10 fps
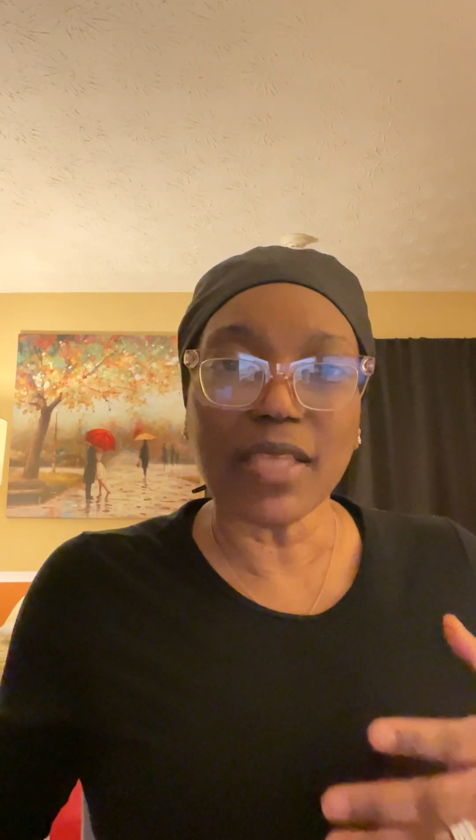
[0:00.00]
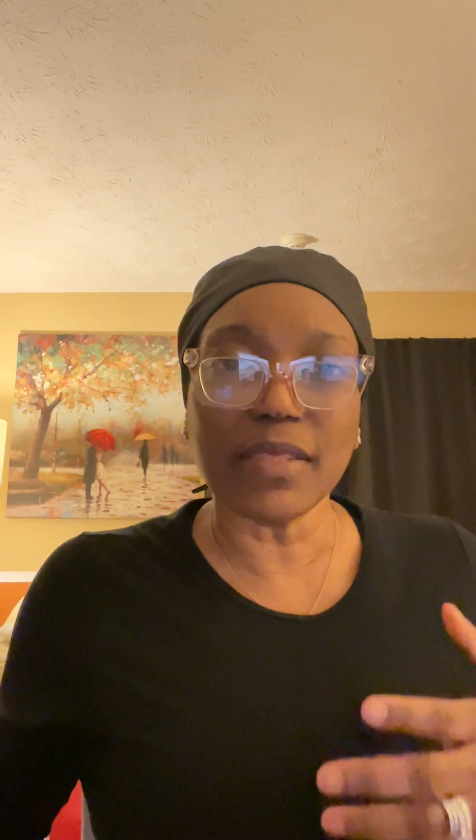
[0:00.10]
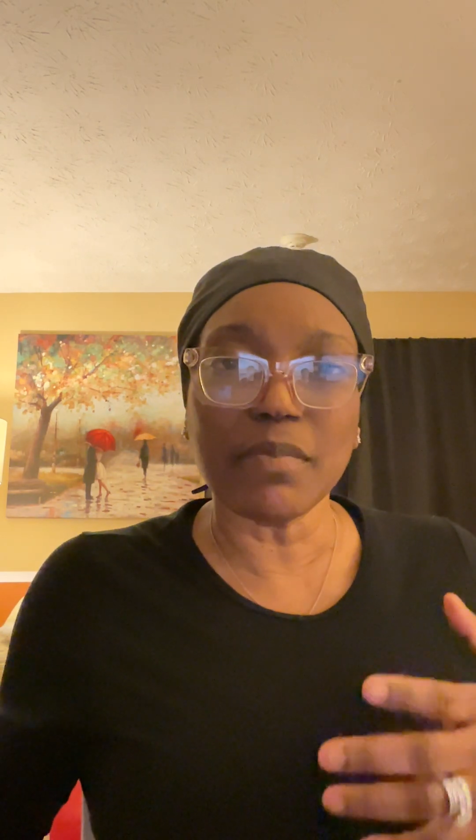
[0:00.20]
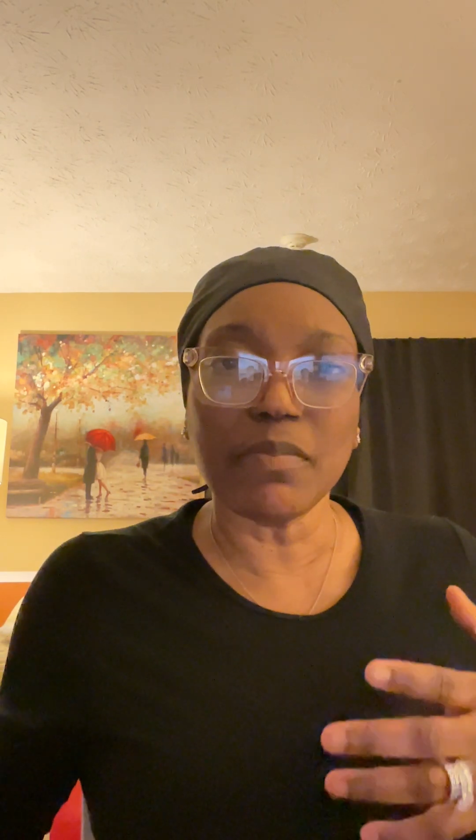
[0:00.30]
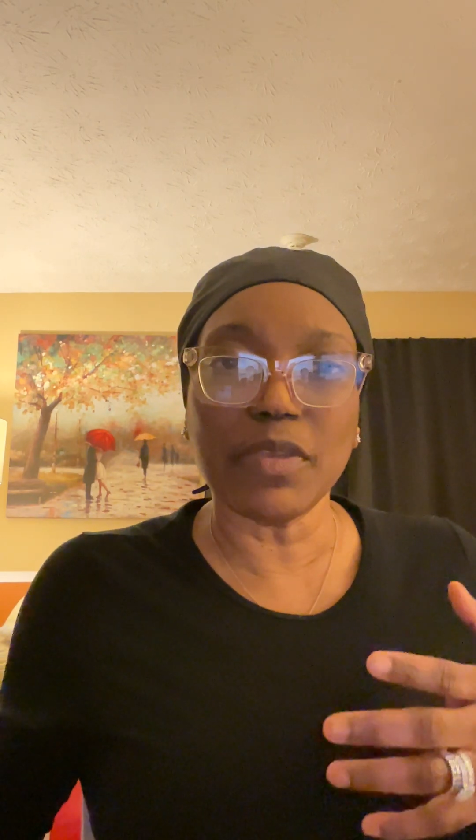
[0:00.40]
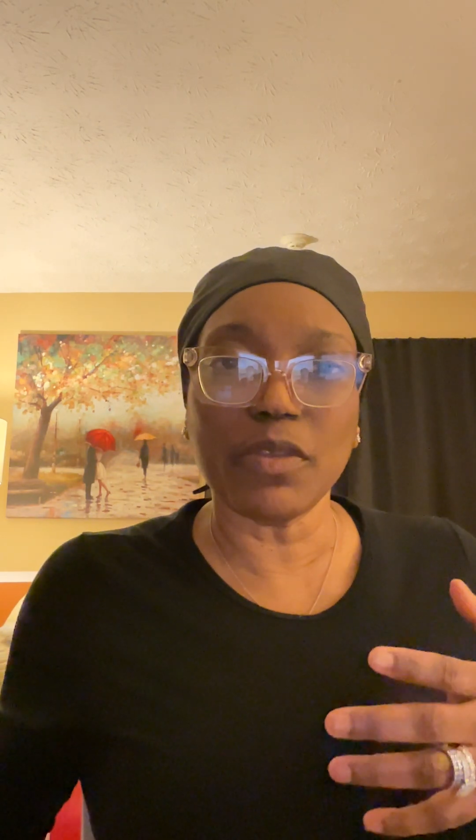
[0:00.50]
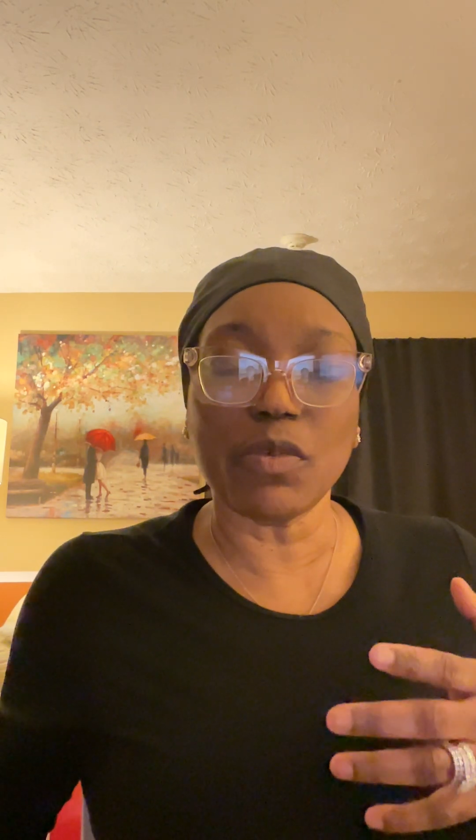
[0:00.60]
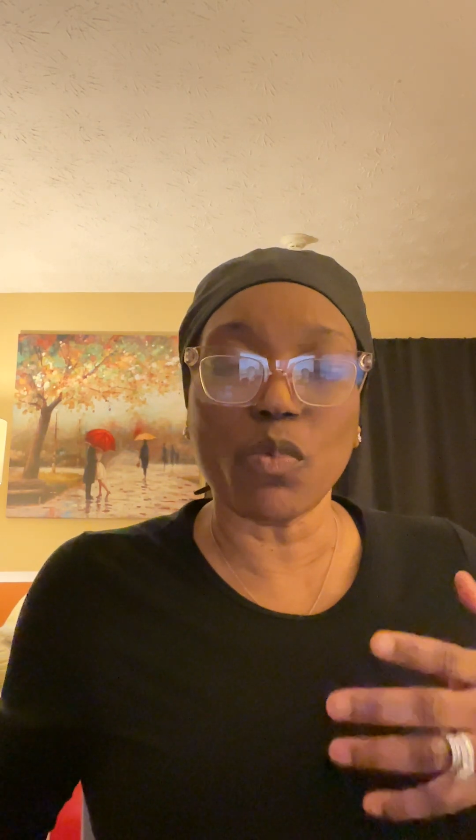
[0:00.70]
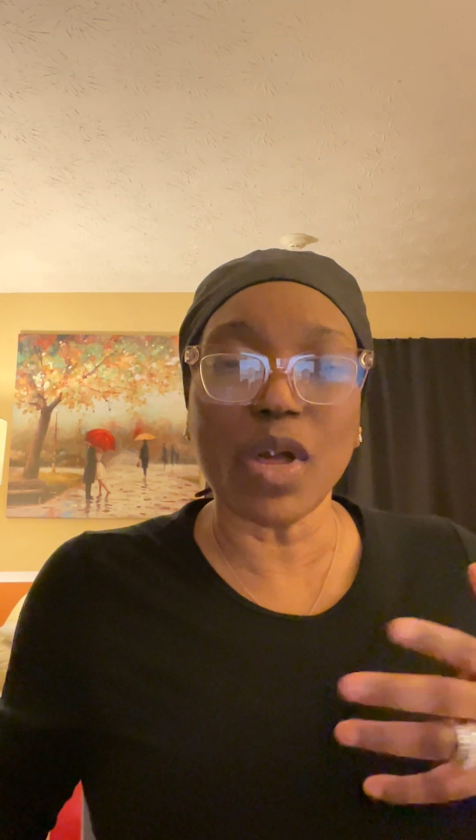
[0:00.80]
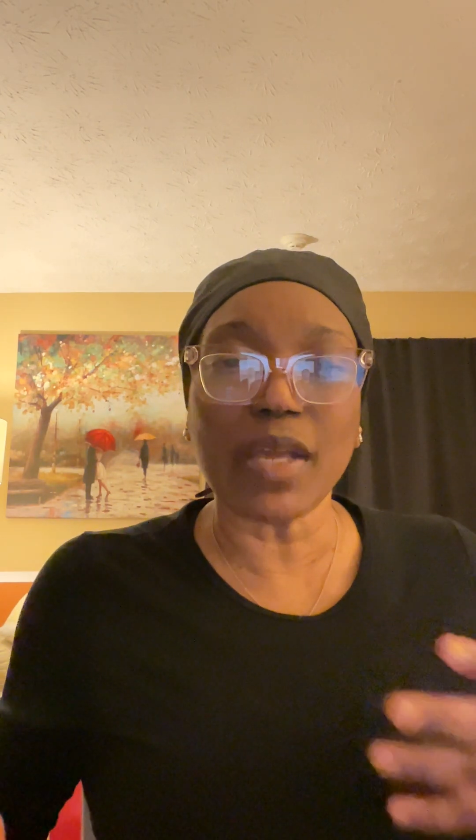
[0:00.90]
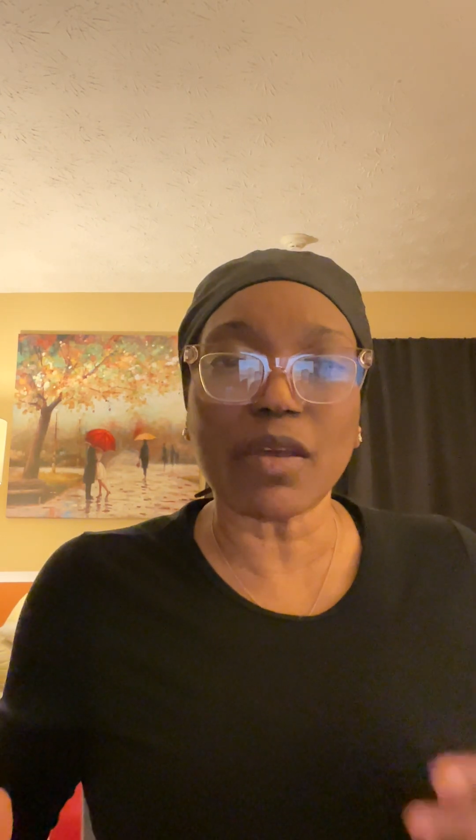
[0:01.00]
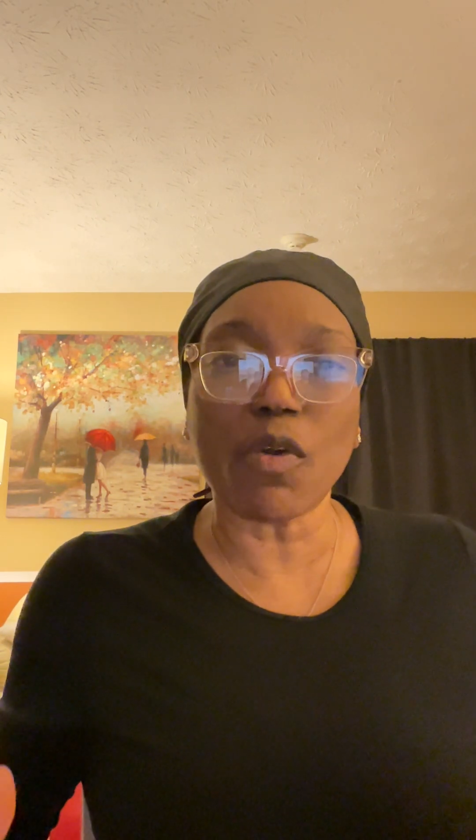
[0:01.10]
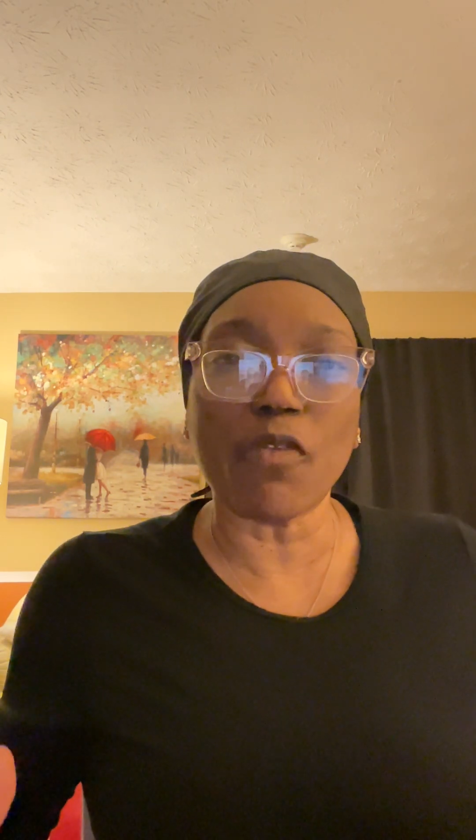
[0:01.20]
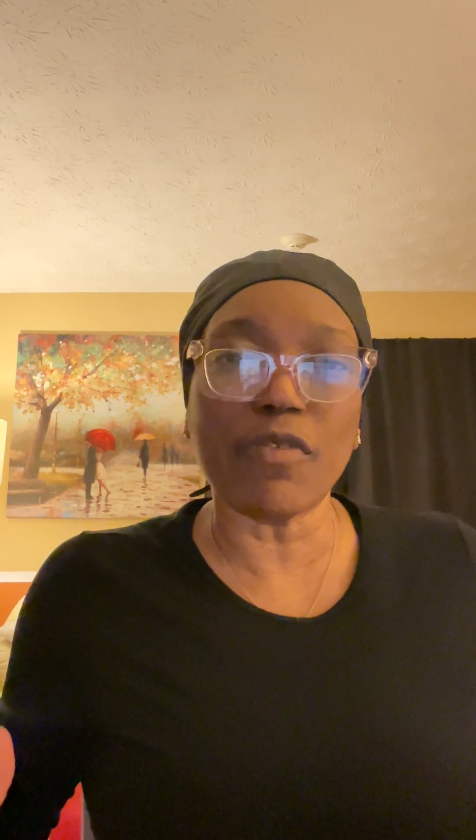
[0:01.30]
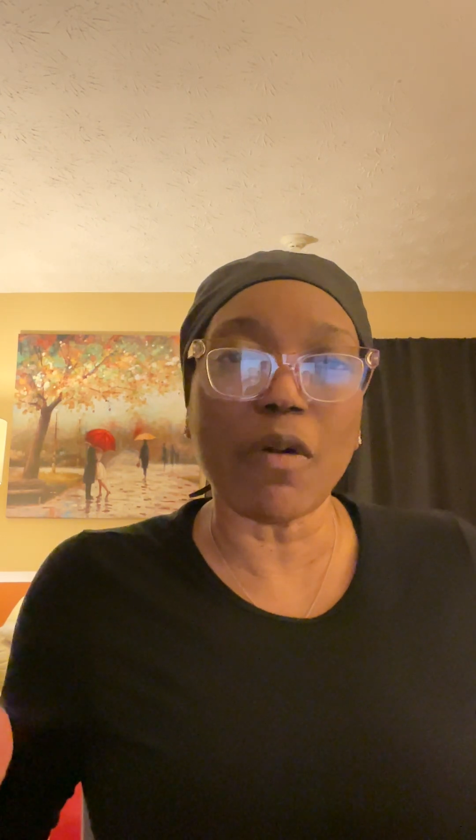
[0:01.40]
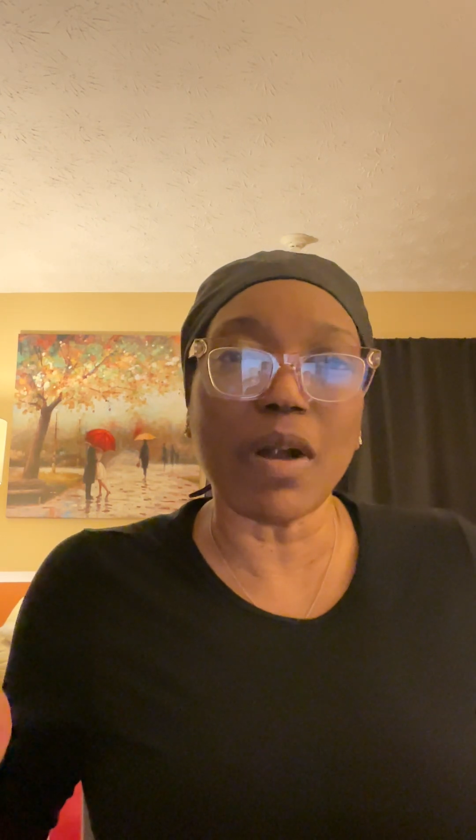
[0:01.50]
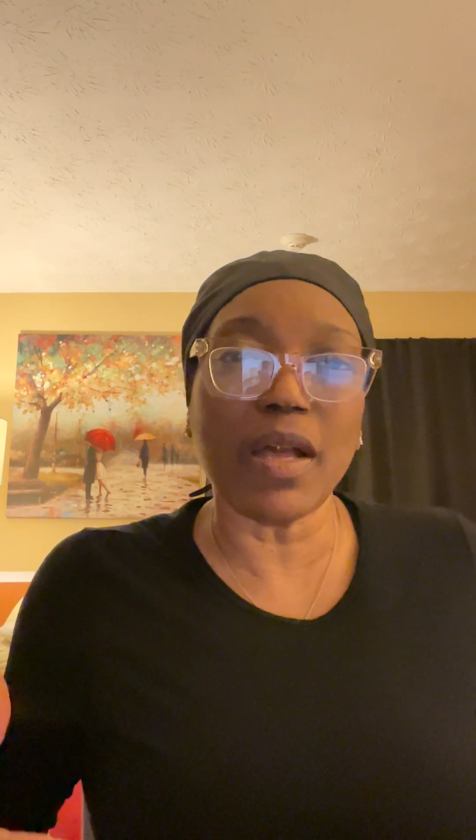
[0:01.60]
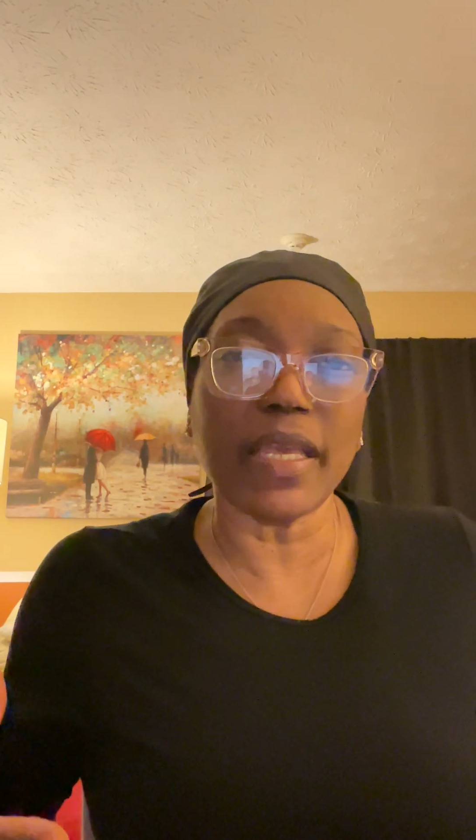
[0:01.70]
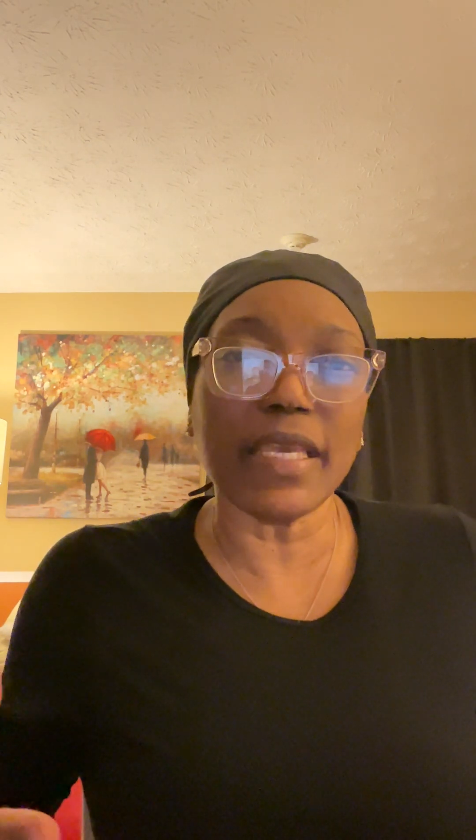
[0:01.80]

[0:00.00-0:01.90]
the work of our